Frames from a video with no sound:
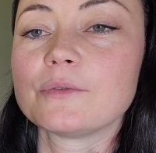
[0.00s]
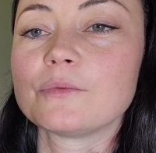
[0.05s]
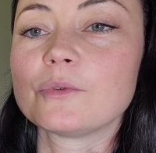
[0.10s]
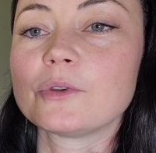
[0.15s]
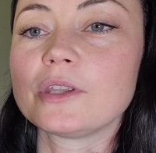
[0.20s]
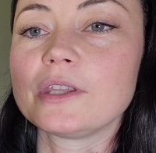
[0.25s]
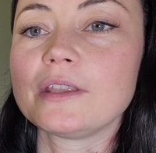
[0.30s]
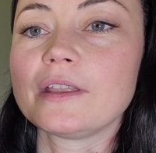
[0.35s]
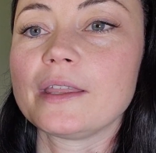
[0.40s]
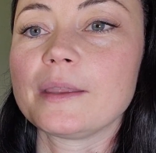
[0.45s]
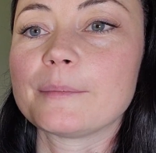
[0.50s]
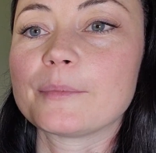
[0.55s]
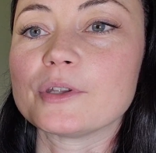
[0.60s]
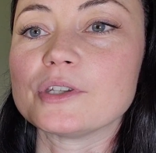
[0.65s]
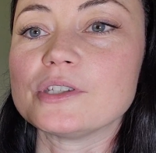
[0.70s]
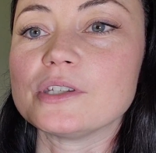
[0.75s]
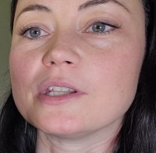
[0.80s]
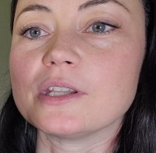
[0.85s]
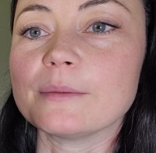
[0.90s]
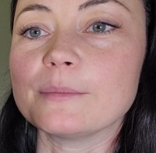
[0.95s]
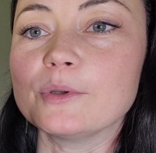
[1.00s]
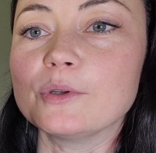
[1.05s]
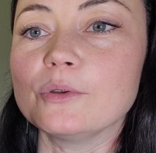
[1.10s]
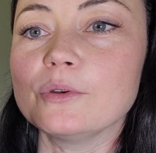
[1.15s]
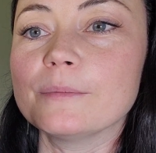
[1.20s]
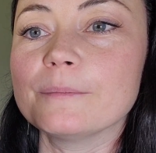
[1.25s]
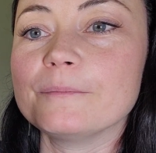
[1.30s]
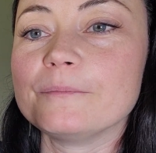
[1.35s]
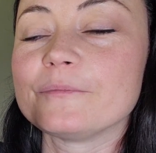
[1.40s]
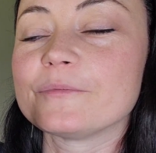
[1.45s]
Really like puts you in the
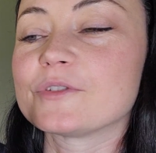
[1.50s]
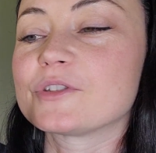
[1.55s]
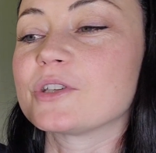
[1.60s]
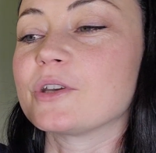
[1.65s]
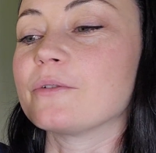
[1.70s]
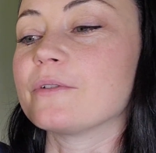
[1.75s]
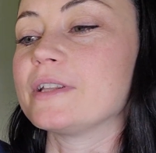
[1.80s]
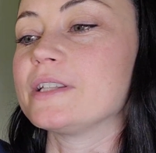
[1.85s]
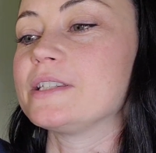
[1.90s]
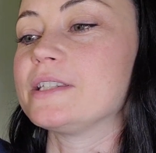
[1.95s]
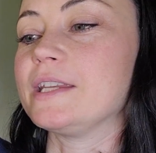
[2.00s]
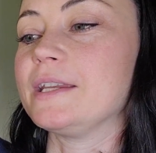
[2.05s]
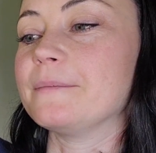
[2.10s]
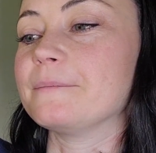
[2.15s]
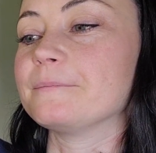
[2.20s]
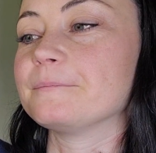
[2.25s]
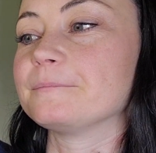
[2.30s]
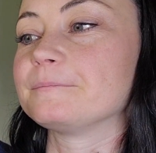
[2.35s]
mood. So let's see.